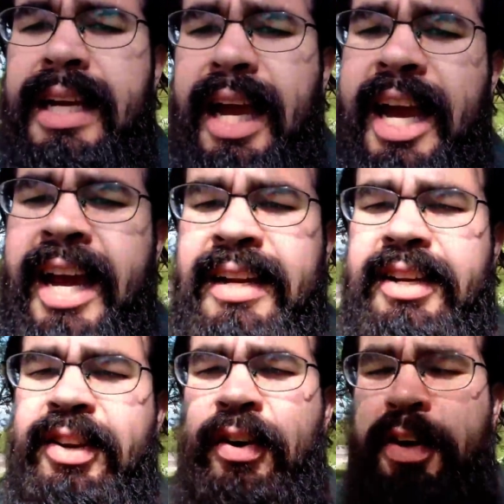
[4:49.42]
And
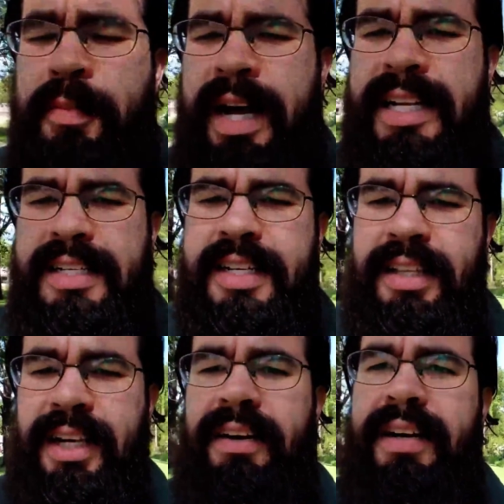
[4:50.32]
you might sit
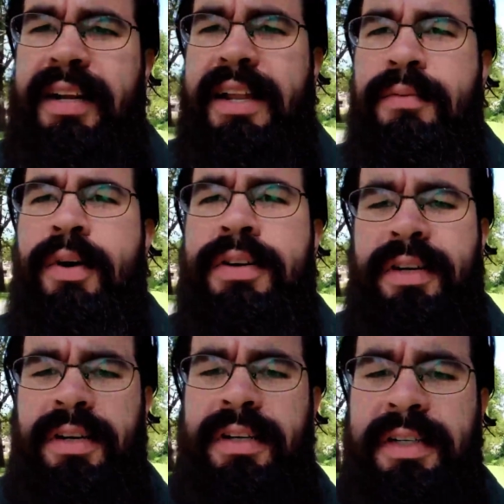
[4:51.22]
there and
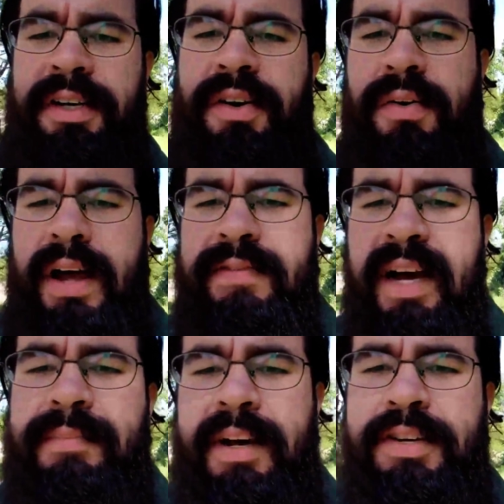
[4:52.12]
wonder, I've
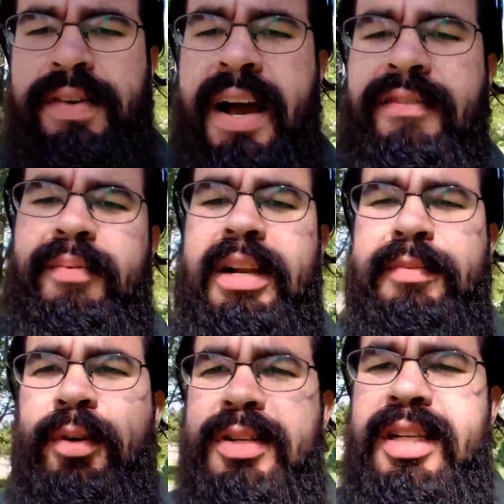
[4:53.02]
got my draft, but it's
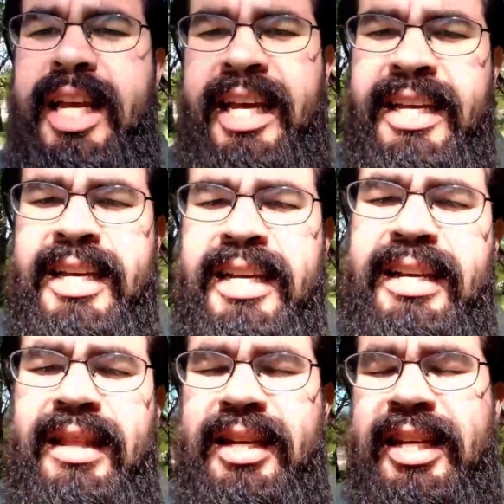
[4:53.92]
mostly
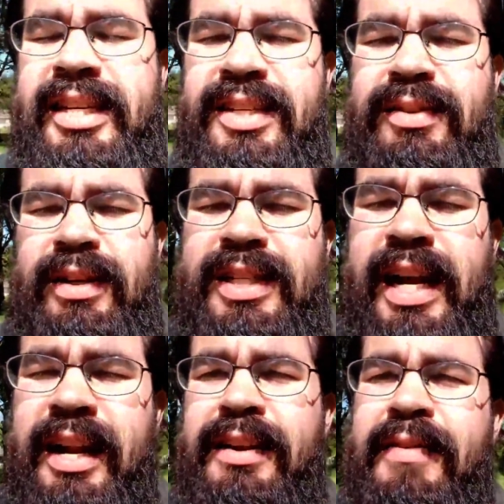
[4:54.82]
this, or it's
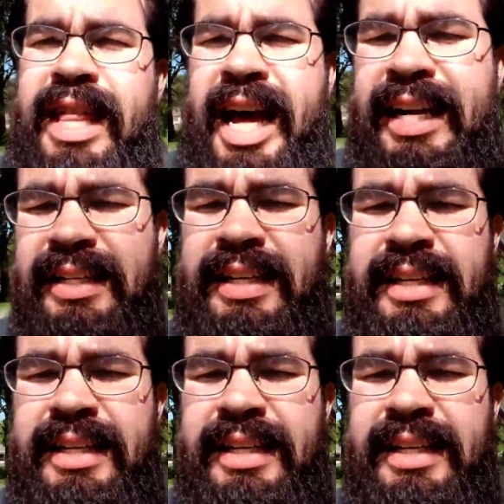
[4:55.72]
not enough that.